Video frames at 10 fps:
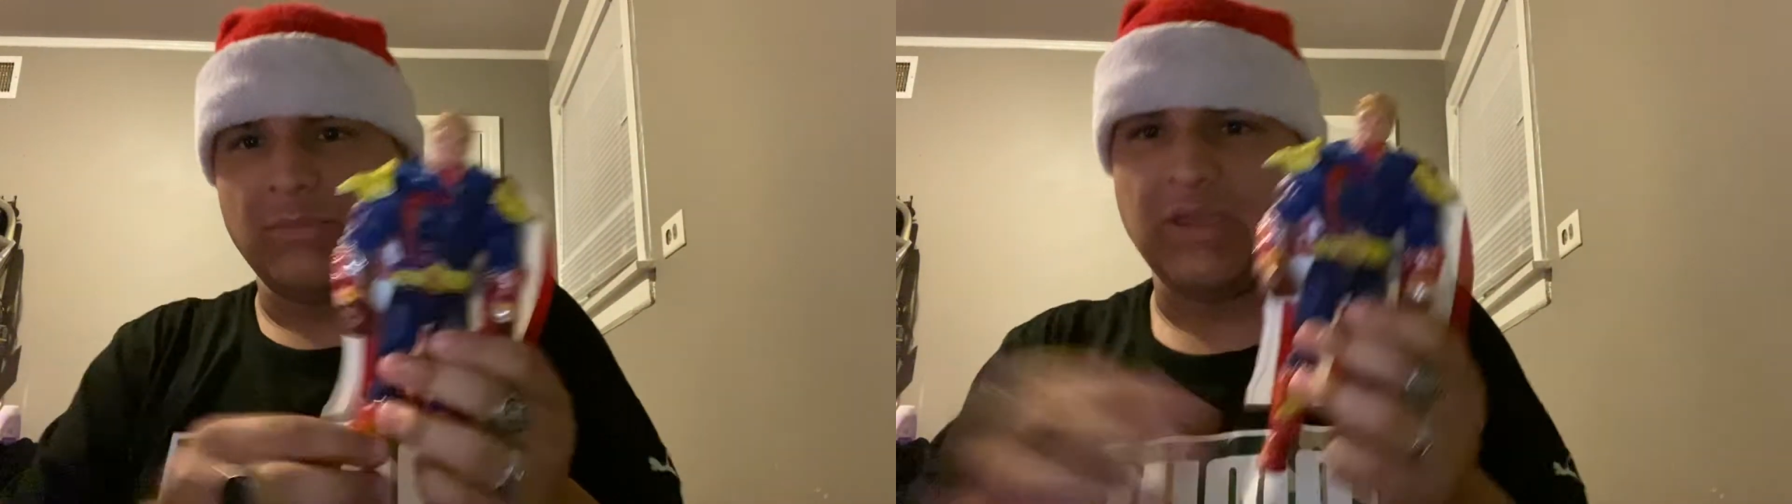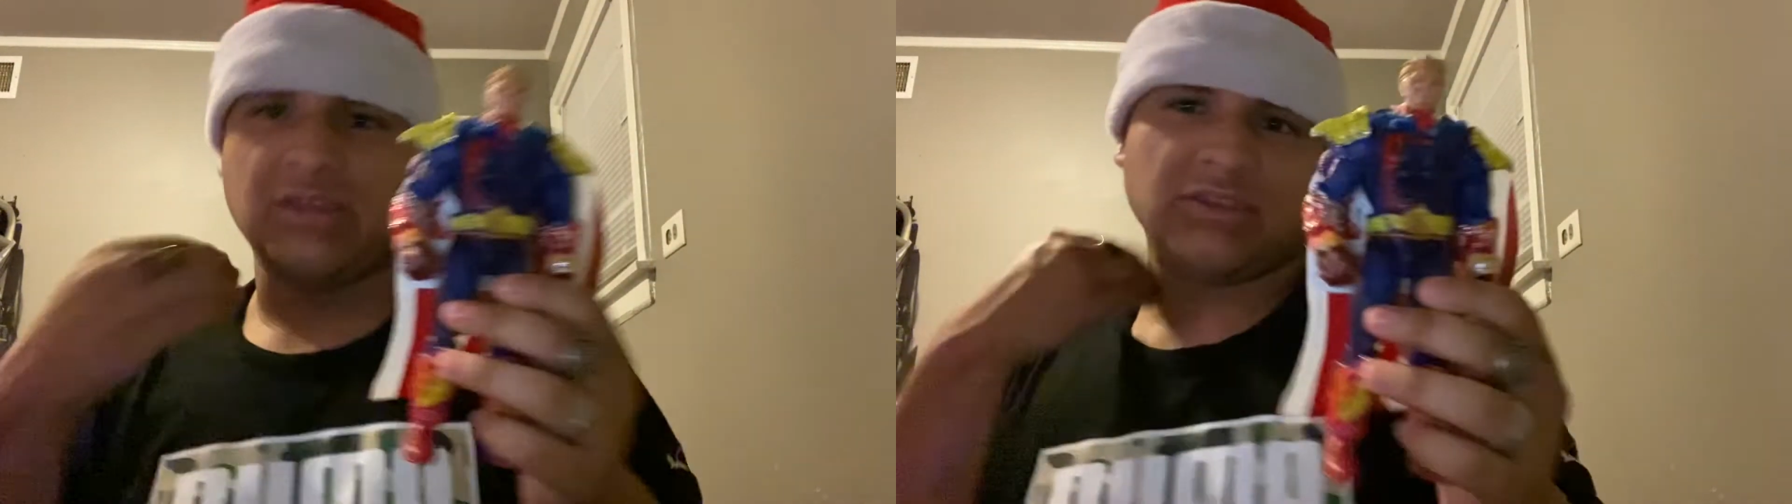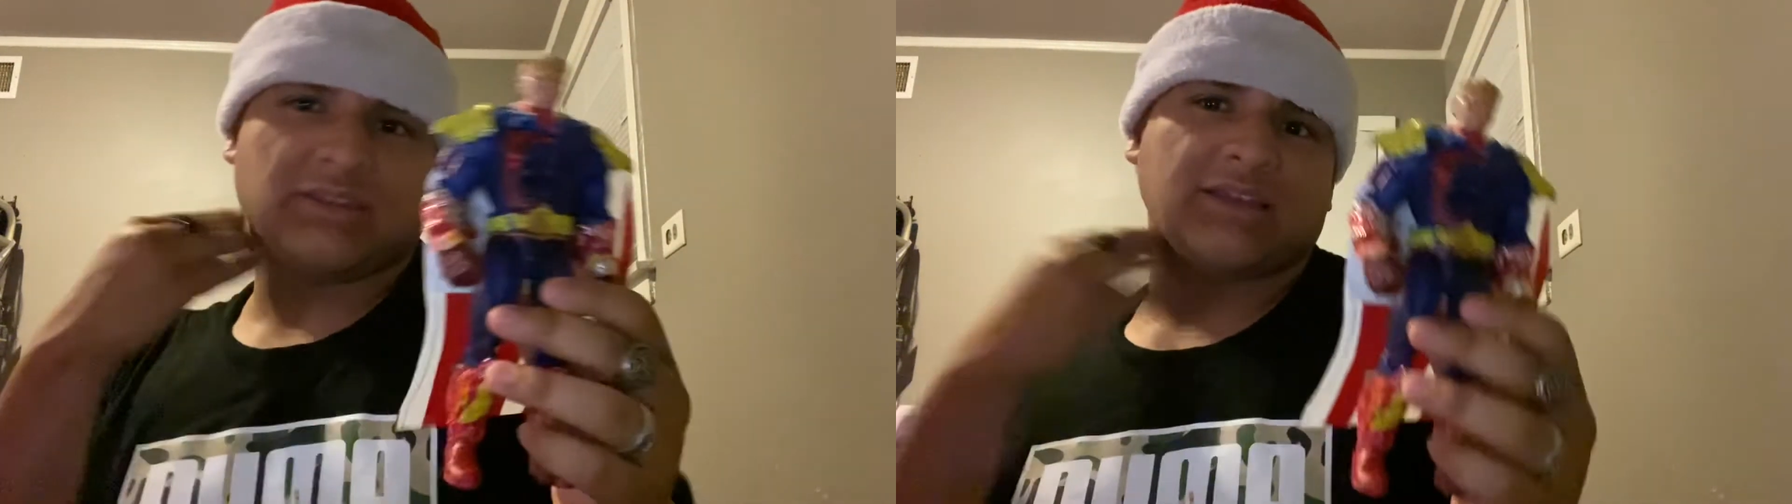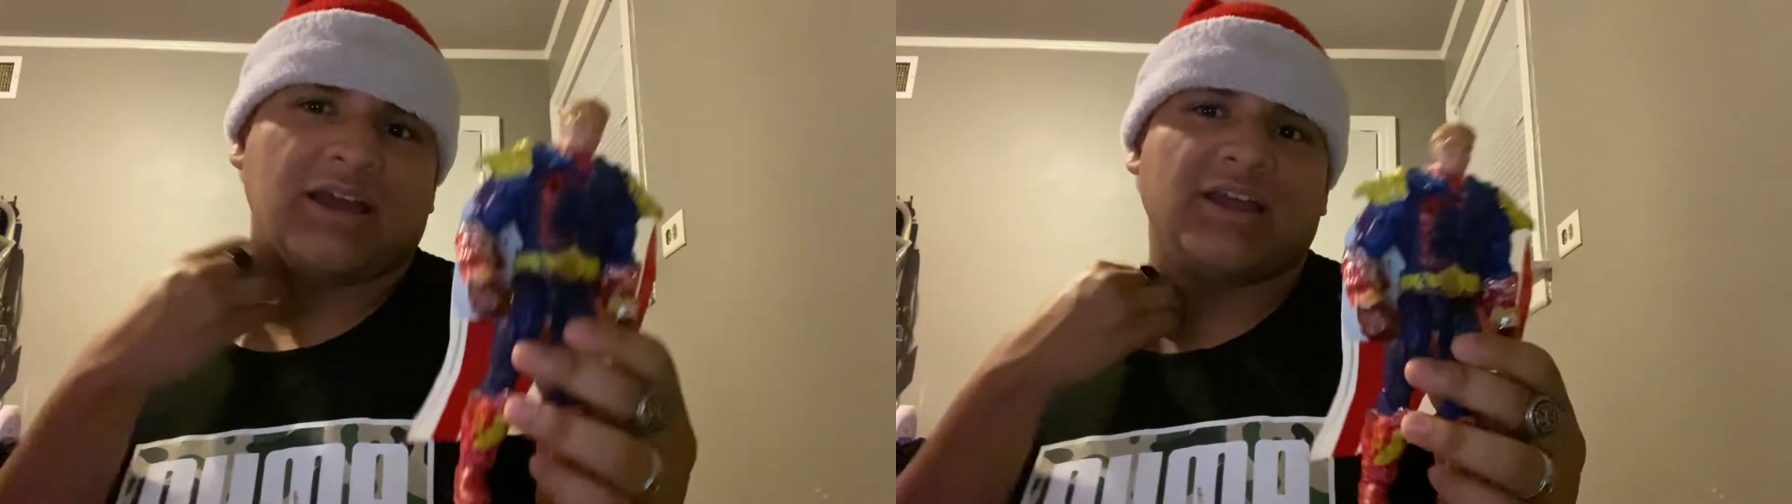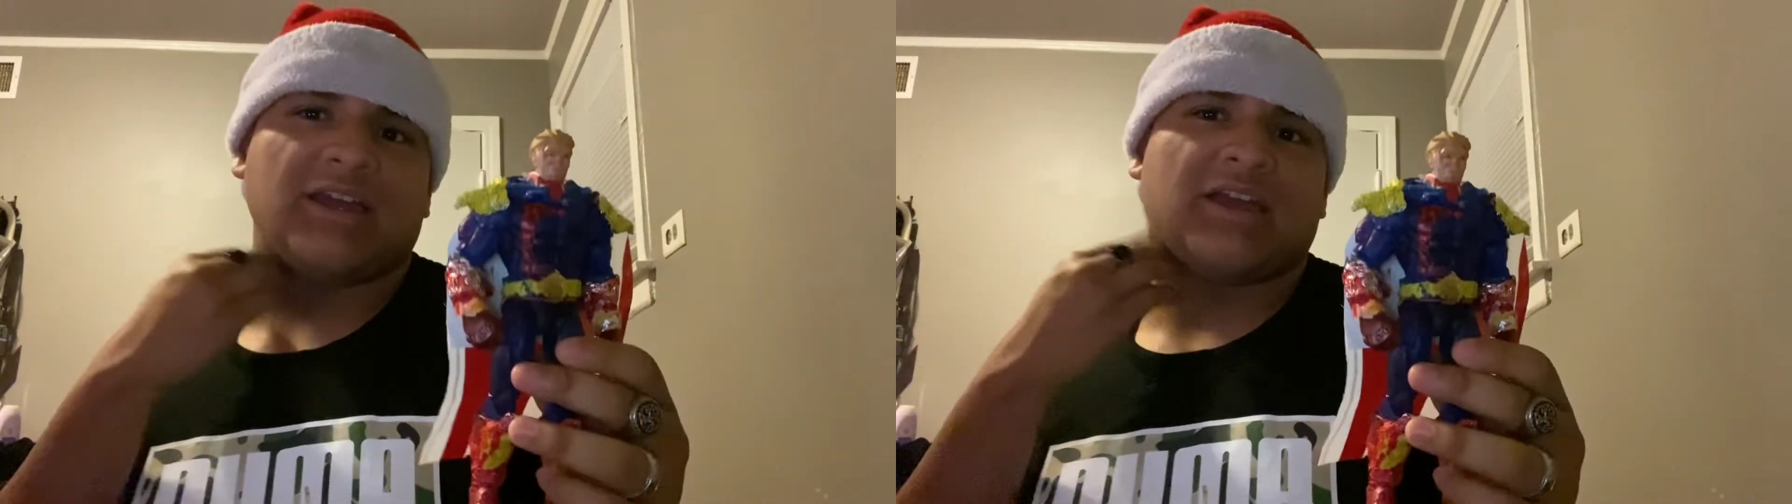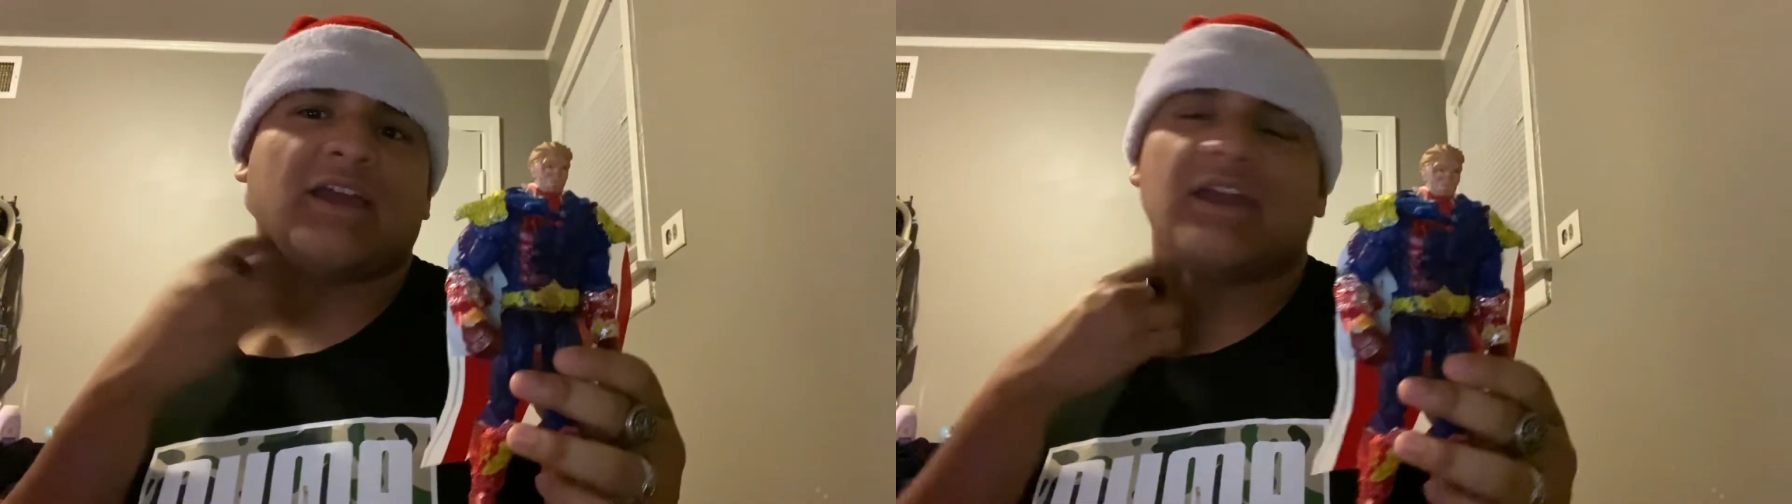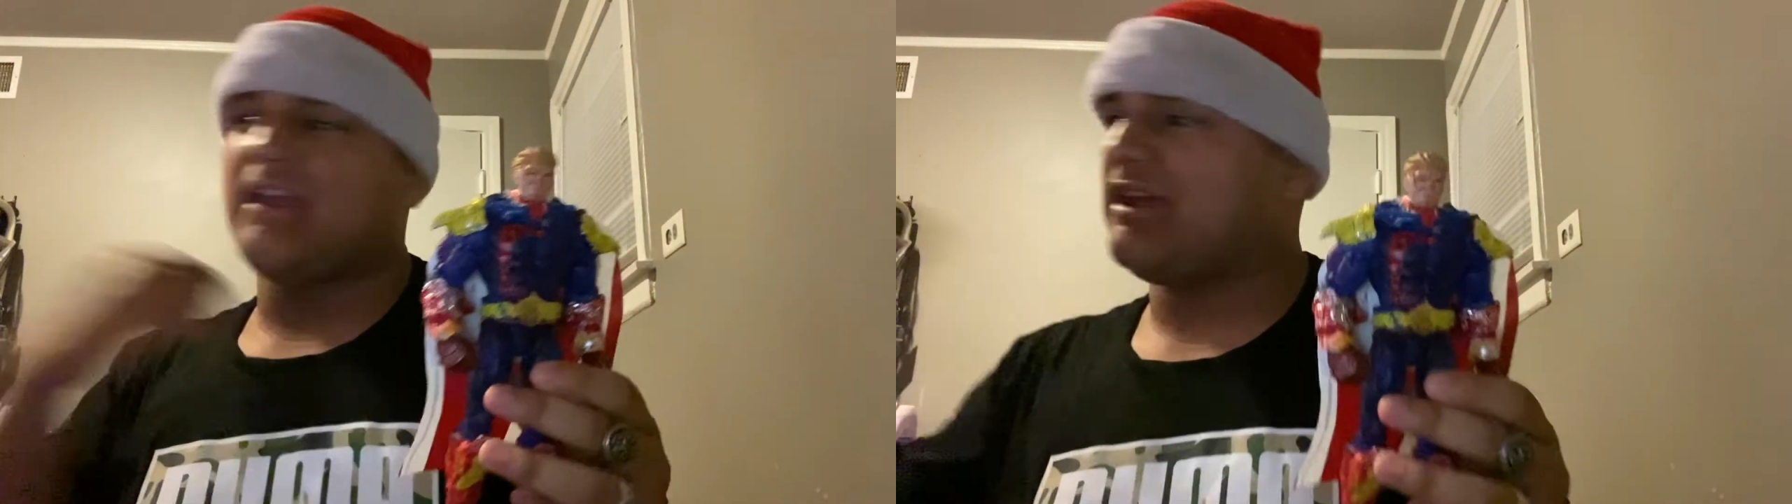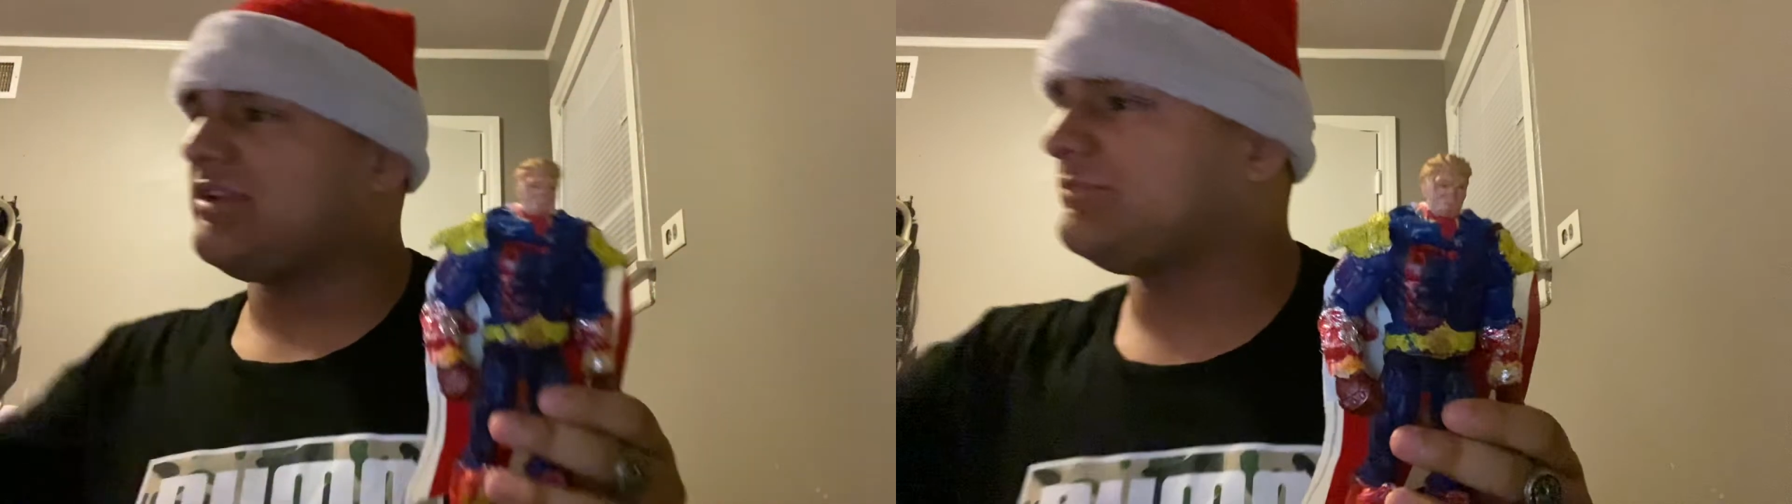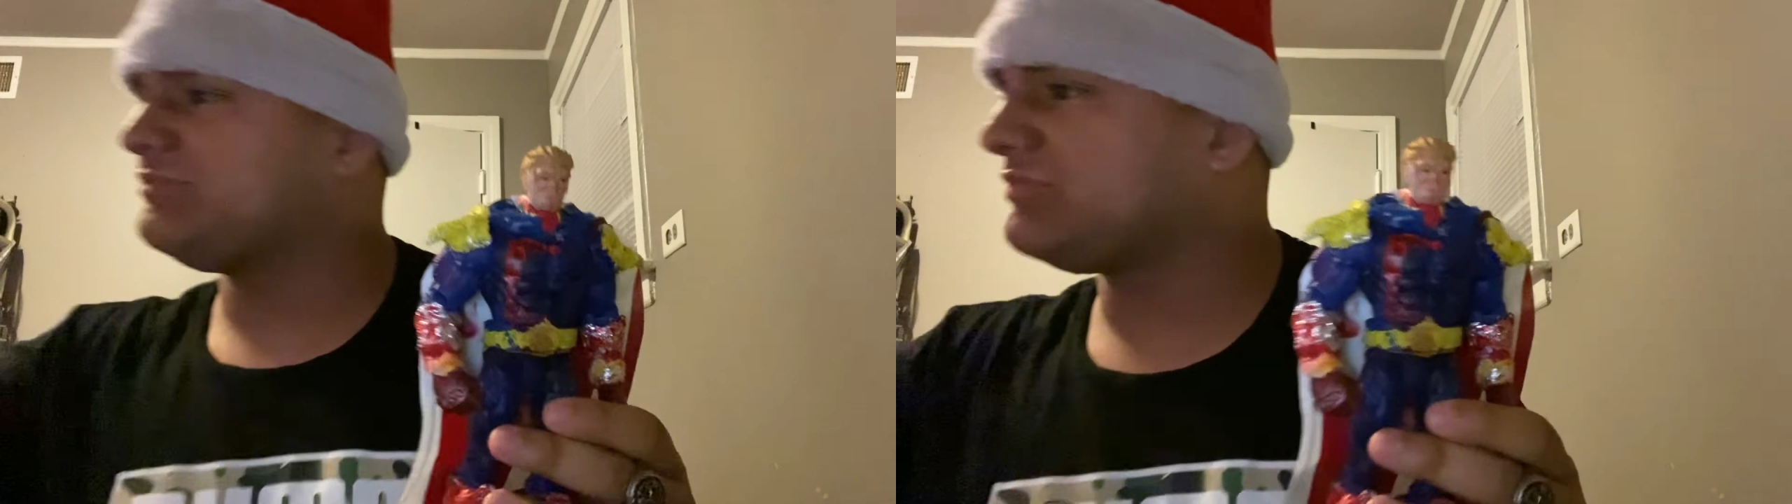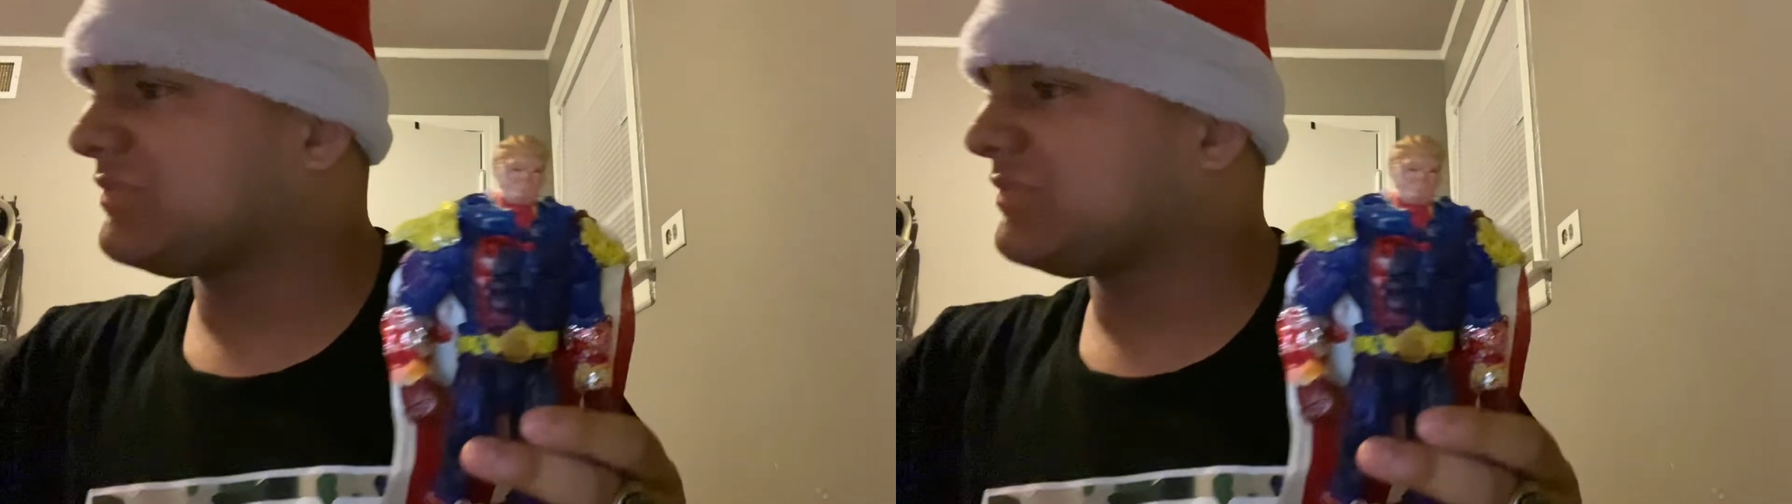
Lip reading: making this guy and